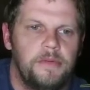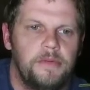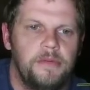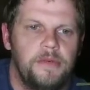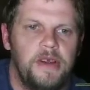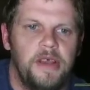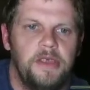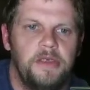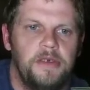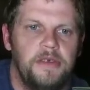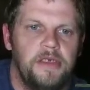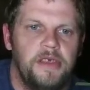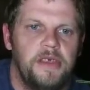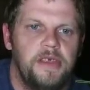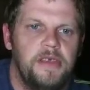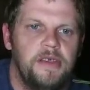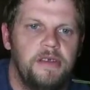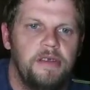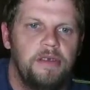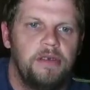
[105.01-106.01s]
rather
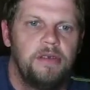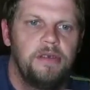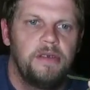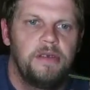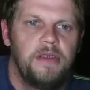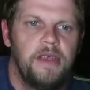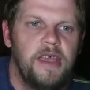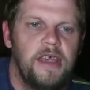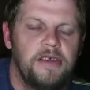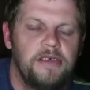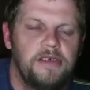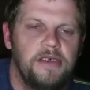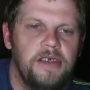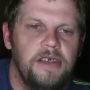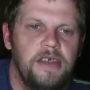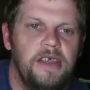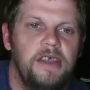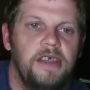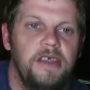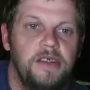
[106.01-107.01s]
than actually
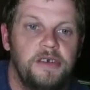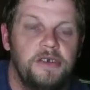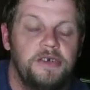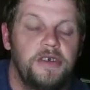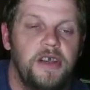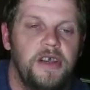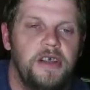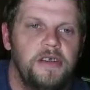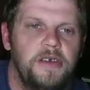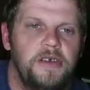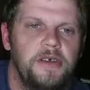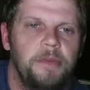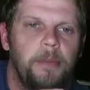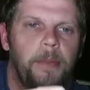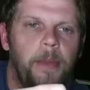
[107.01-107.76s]
getting your trailer,